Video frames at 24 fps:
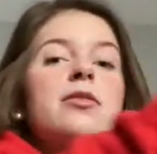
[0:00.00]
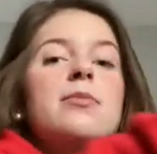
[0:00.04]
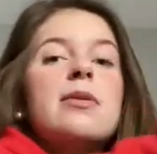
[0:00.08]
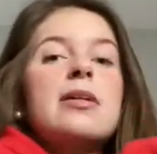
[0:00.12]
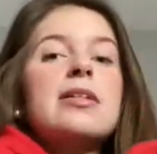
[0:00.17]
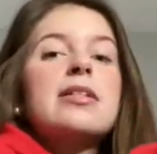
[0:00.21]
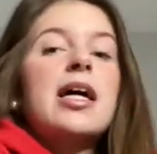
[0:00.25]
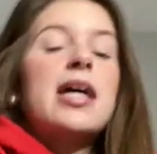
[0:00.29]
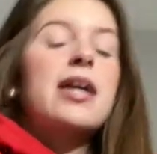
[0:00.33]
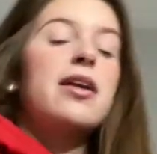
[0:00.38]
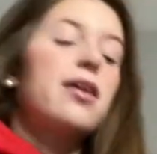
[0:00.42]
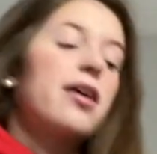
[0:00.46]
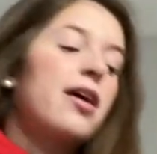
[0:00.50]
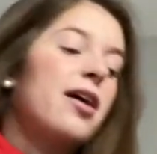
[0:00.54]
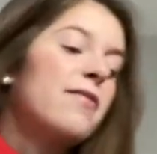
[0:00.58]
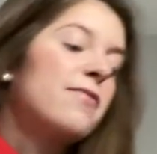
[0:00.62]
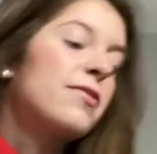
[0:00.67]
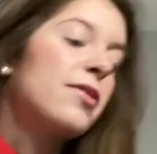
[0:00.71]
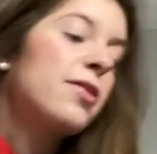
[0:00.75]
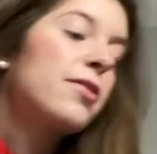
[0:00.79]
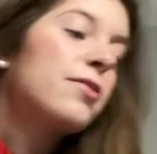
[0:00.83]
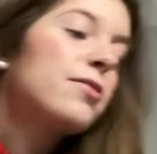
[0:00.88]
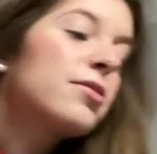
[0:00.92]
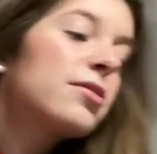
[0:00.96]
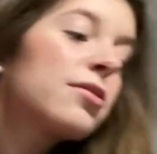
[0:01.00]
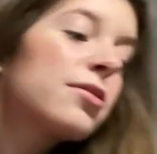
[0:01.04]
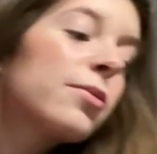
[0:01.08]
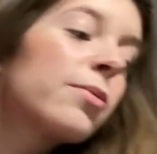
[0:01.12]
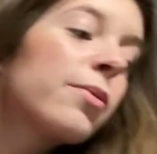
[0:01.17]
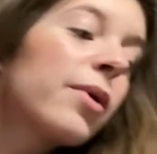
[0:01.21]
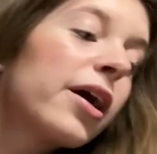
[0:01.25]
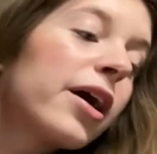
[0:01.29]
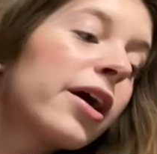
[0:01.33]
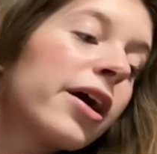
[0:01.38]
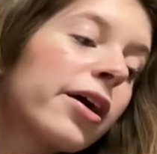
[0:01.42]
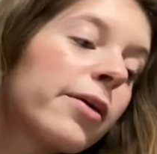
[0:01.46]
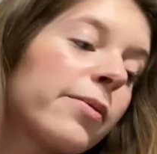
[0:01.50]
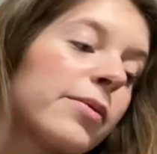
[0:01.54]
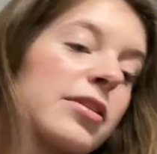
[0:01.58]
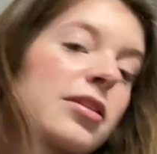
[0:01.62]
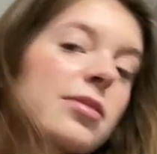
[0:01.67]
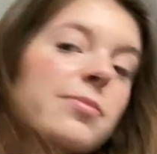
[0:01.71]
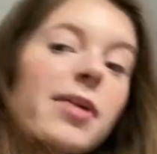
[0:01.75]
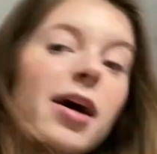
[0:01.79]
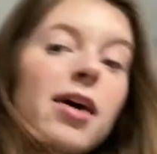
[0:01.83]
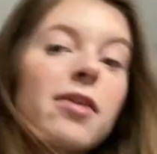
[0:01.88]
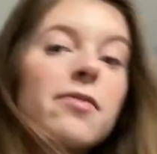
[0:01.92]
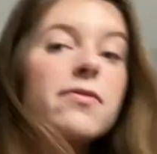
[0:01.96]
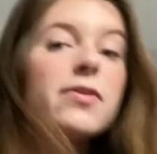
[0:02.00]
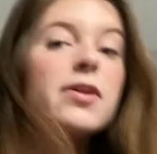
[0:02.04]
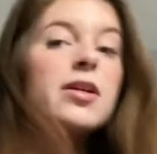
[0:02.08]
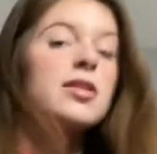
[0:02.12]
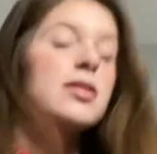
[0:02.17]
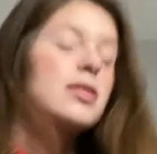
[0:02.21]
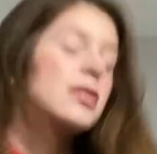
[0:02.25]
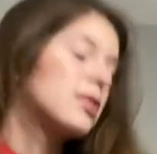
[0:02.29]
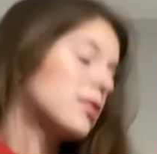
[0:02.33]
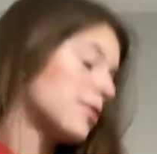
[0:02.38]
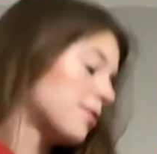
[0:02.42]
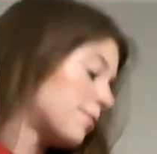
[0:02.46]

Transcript: excited to have those to wear with some outfits.